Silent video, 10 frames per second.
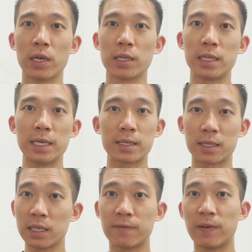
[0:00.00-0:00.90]

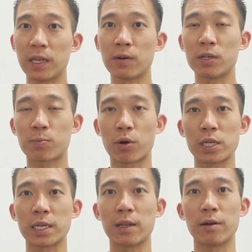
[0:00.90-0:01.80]
This video is
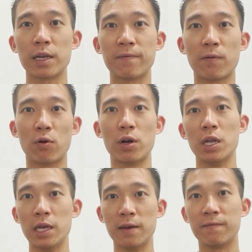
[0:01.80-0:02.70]
particularly for
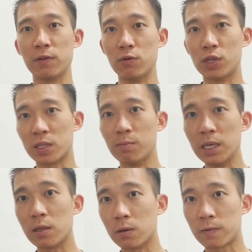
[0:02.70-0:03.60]
if you just
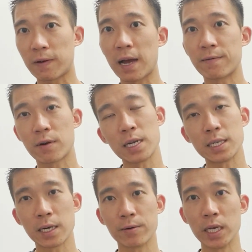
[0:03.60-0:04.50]
meet those 5
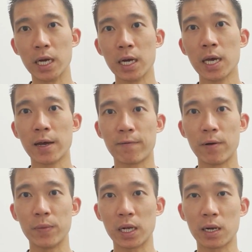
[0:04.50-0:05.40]
criteria
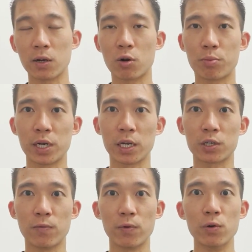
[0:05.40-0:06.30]
from the clinical
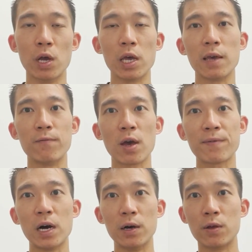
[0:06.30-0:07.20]
prediction rule. If you have
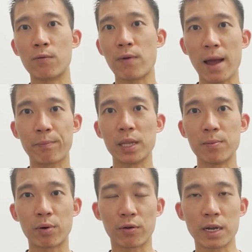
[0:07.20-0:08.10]
other rapidly
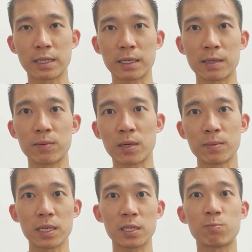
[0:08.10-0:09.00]
progressing
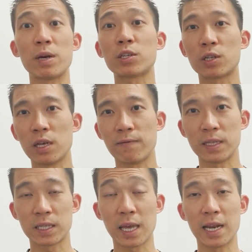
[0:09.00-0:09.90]
symptoms, especially if
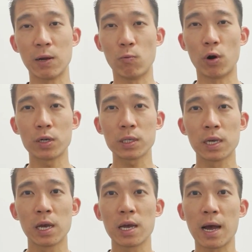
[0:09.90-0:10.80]
it's getting worse,
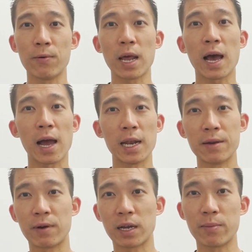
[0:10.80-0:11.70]
I would highly
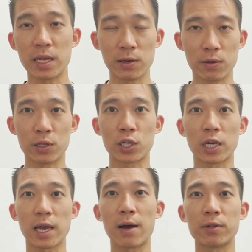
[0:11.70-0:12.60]
recommend you to
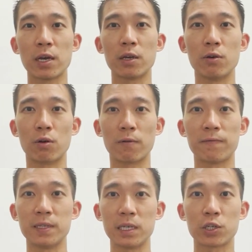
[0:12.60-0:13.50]
check out your
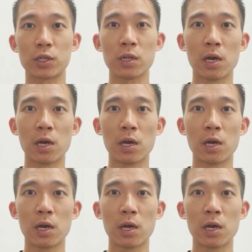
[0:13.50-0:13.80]
physician,